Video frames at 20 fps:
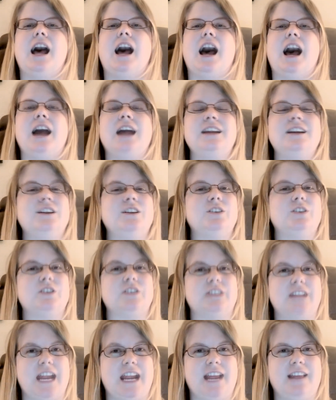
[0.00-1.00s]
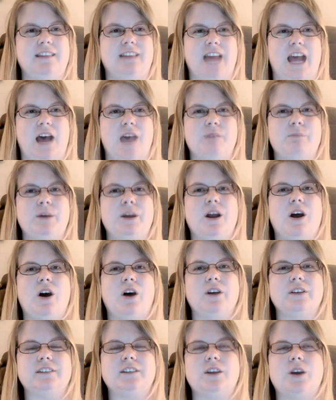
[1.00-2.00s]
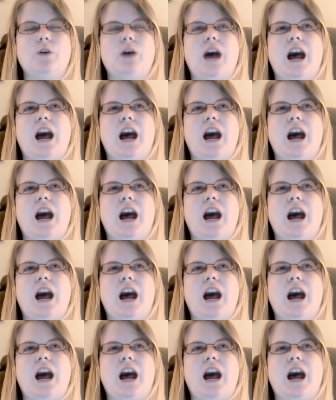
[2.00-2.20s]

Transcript: I understand that, but also